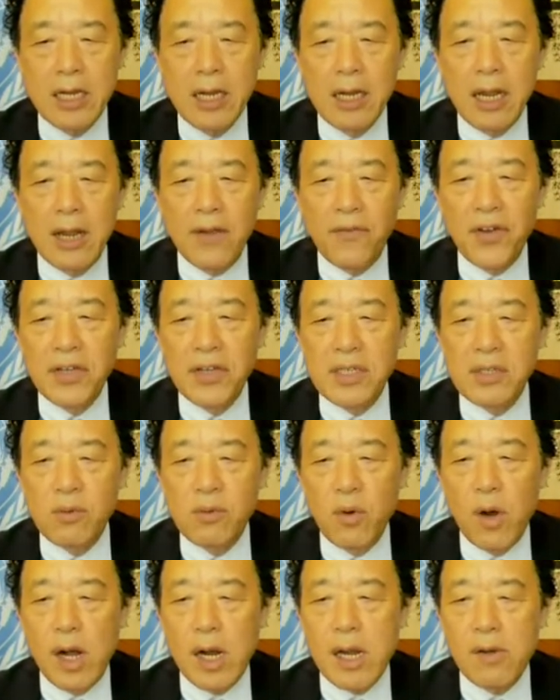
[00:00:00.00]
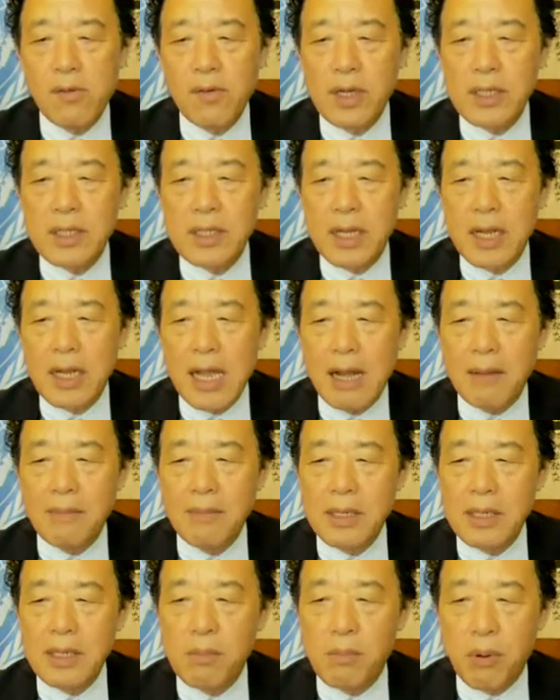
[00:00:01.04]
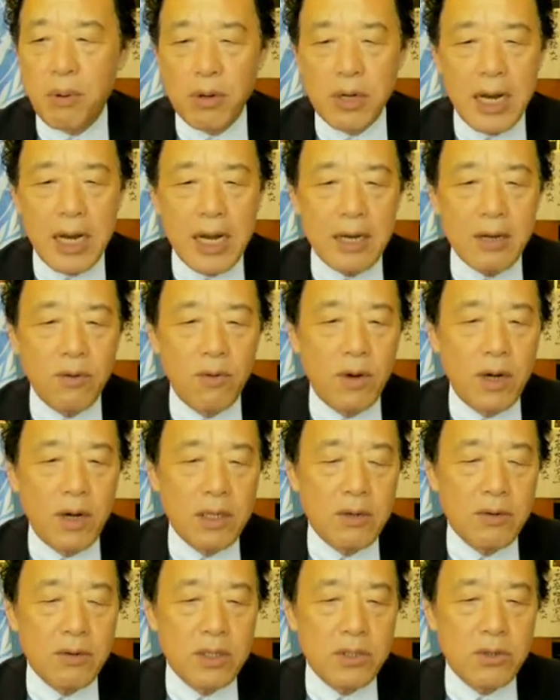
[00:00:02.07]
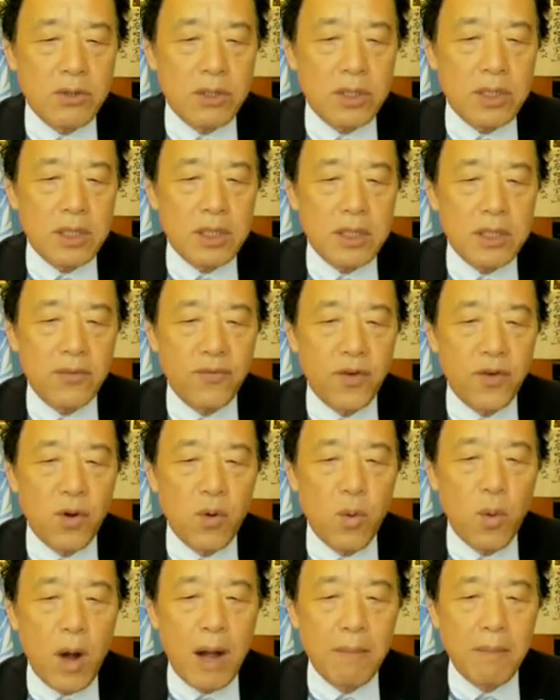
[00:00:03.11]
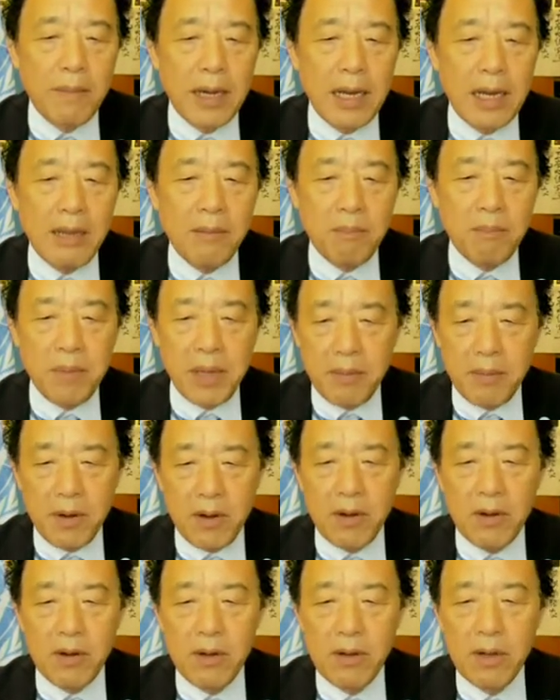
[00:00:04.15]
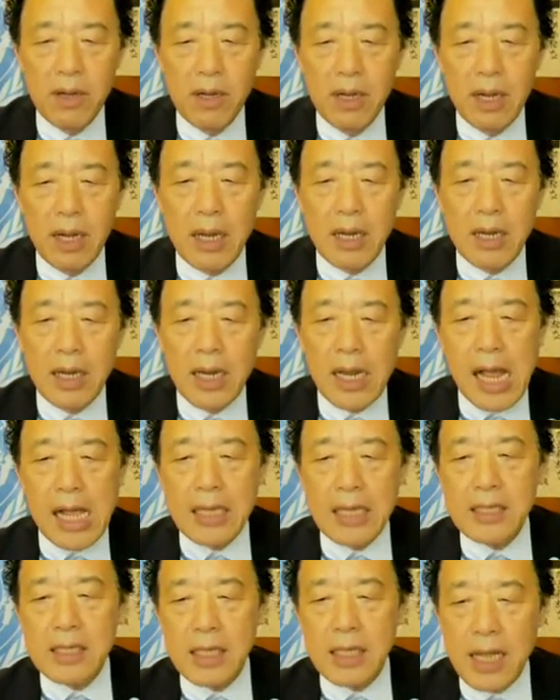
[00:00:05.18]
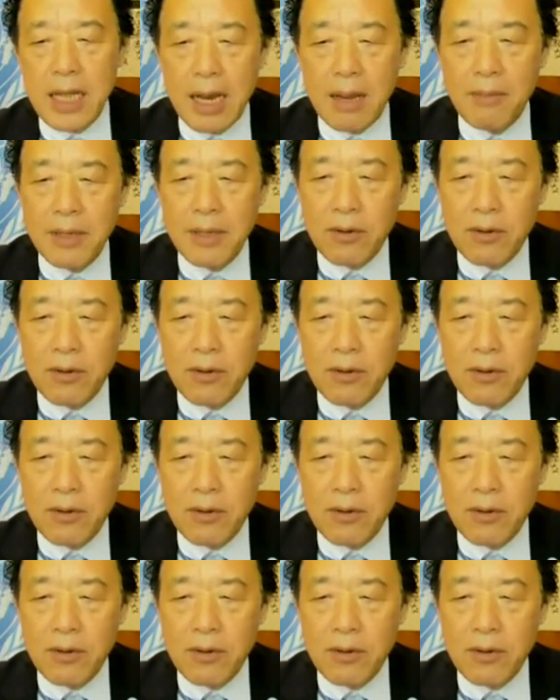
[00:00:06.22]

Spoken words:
FAO is working with the government to protect water resources for 1 million people and enhance the climate